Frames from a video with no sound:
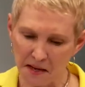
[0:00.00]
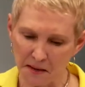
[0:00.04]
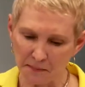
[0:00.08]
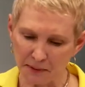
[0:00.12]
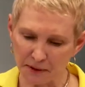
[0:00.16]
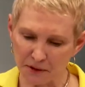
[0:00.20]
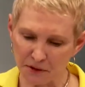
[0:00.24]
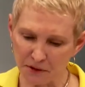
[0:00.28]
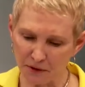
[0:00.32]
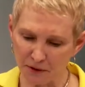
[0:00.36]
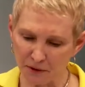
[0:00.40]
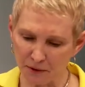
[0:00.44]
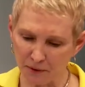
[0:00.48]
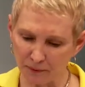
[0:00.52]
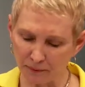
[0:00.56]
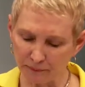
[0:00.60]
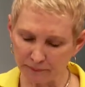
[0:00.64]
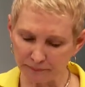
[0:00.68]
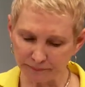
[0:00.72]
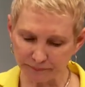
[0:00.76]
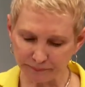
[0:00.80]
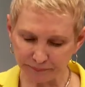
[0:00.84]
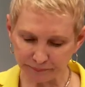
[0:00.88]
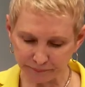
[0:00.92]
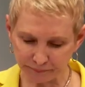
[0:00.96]
But you
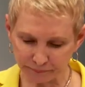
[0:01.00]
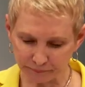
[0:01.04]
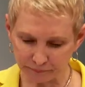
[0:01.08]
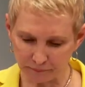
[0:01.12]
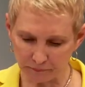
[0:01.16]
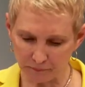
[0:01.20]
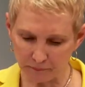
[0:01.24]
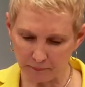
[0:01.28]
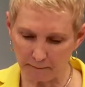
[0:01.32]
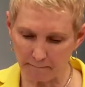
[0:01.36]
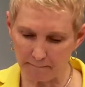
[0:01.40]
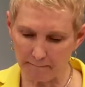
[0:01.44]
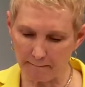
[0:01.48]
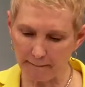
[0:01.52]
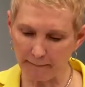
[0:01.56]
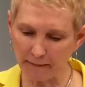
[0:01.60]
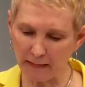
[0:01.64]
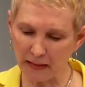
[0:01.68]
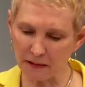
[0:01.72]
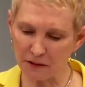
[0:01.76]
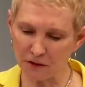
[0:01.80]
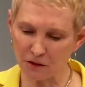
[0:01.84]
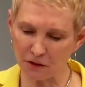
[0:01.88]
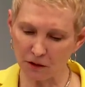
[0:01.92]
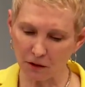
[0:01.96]
know,
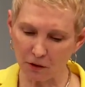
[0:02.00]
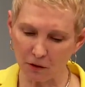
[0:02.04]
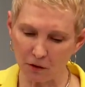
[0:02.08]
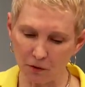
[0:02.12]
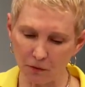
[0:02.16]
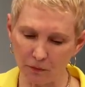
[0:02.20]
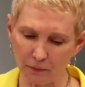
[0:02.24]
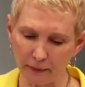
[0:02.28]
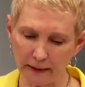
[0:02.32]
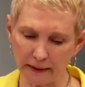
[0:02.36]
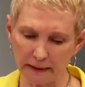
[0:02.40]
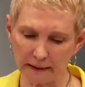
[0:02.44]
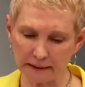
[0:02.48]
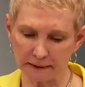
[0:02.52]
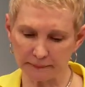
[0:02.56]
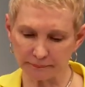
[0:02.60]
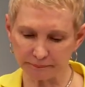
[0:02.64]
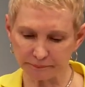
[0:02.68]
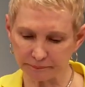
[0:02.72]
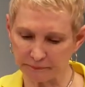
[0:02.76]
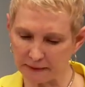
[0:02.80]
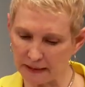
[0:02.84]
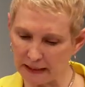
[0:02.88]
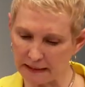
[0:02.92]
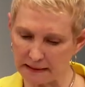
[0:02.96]
and she always,
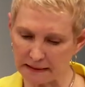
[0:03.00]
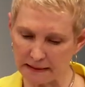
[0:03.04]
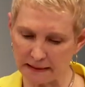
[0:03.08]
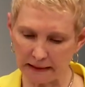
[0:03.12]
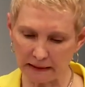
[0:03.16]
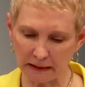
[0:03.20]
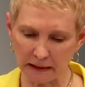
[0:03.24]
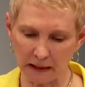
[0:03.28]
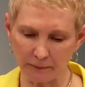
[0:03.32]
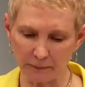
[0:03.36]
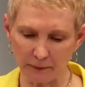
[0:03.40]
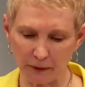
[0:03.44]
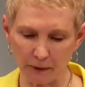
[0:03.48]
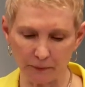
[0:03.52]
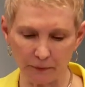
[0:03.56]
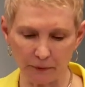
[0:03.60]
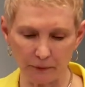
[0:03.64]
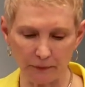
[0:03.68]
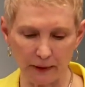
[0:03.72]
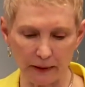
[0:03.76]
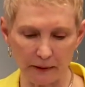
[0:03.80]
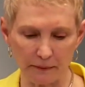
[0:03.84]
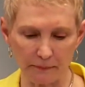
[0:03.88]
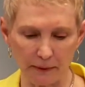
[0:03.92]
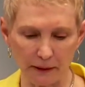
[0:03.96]
like I said, came up with a
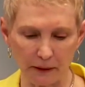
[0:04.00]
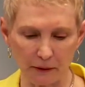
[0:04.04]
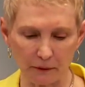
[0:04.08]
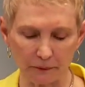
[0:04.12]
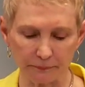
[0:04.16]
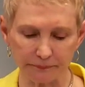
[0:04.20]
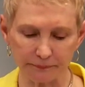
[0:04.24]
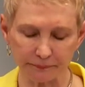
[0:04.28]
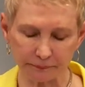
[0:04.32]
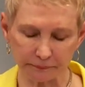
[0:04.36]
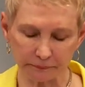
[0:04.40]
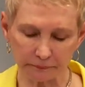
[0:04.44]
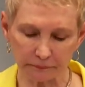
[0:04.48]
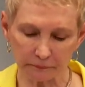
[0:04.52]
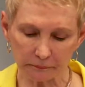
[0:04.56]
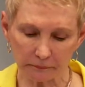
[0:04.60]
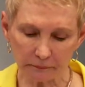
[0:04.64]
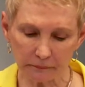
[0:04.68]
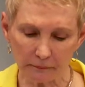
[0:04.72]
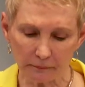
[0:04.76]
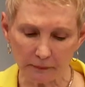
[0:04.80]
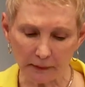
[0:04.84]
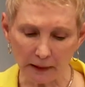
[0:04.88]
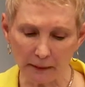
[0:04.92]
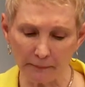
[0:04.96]
great meal.
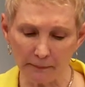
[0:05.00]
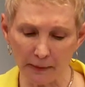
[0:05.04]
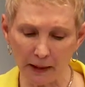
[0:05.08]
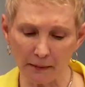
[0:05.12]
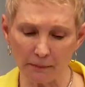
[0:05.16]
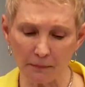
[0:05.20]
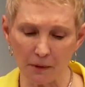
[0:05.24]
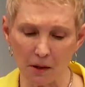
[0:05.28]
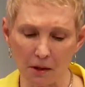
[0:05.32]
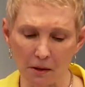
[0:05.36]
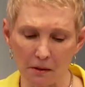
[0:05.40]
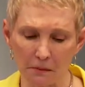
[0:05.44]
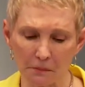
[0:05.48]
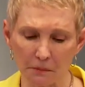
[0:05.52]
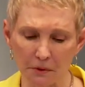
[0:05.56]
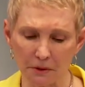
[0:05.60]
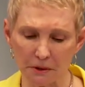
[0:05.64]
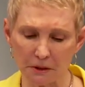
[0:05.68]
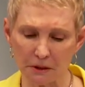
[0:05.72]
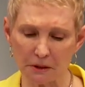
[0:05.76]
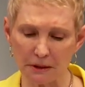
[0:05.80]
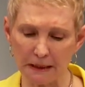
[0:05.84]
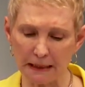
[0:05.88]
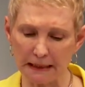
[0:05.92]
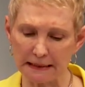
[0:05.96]
My mom
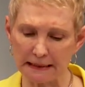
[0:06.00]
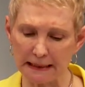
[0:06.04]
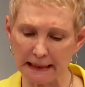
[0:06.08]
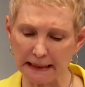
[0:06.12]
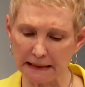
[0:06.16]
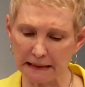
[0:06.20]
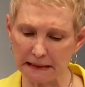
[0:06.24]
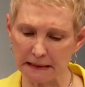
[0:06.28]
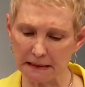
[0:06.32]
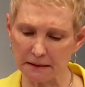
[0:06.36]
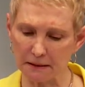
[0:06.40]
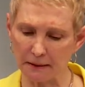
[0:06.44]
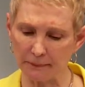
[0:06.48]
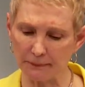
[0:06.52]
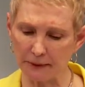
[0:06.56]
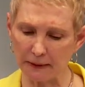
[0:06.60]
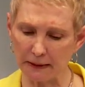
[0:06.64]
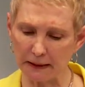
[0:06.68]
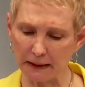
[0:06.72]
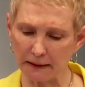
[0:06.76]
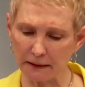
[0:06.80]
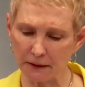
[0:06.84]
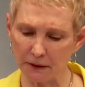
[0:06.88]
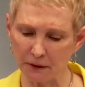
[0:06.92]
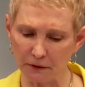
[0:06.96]
was good at taking something
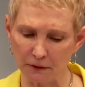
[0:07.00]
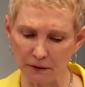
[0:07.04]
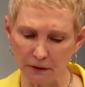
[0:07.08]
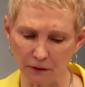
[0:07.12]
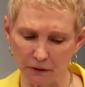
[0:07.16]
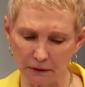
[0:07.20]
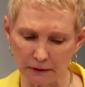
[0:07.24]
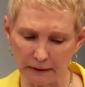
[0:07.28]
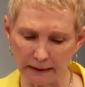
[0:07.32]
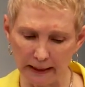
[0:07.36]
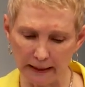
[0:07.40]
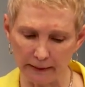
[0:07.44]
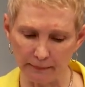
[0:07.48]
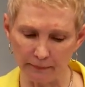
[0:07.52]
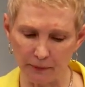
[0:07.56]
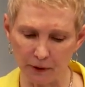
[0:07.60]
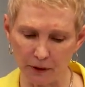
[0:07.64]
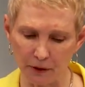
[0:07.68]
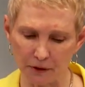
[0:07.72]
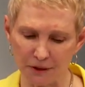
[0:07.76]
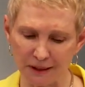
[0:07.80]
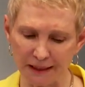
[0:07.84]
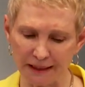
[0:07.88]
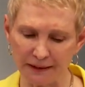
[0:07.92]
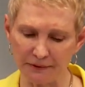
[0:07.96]
that didn't look like
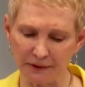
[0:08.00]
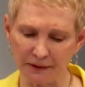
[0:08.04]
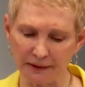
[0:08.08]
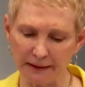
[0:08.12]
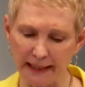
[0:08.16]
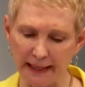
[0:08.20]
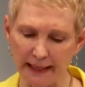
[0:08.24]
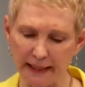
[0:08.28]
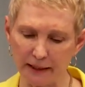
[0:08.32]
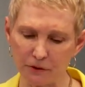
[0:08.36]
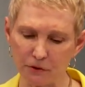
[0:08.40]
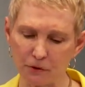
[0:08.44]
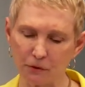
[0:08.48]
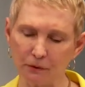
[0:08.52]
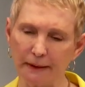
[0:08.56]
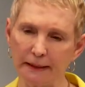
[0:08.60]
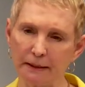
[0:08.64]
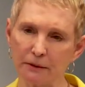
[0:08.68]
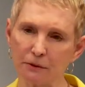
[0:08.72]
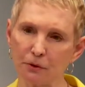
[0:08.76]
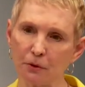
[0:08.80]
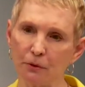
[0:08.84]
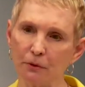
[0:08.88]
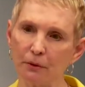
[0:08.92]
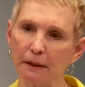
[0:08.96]
much in the natural
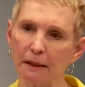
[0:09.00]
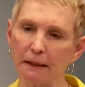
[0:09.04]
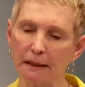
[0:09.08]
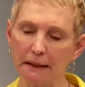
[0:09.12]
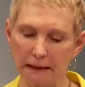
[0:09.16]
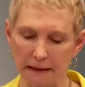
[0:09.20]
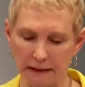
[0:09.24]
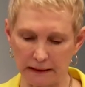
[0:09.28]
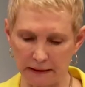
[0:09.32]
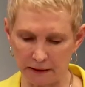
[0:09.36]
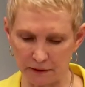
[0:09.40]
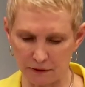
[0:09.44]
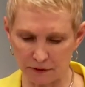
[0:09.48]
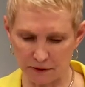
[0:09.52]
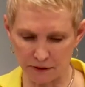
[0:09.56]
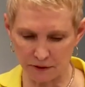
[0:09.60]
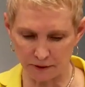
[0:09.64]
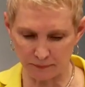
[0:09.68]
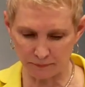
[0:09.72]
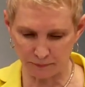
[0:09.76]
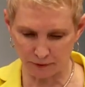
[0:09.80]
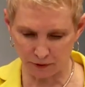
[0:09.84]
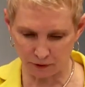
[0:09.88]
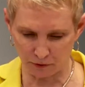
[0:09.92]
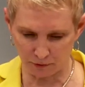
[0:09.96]
and turning it into
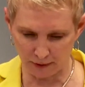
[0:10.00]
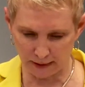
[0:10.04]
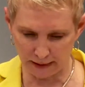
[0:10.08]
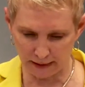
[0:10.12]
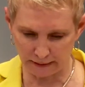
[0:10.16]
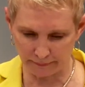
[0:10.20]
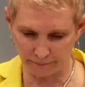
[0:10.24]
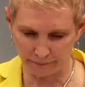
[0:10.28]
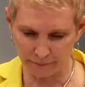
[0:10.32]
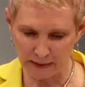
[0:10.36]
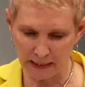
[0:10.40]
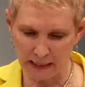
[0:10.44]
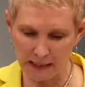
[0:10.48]
something great.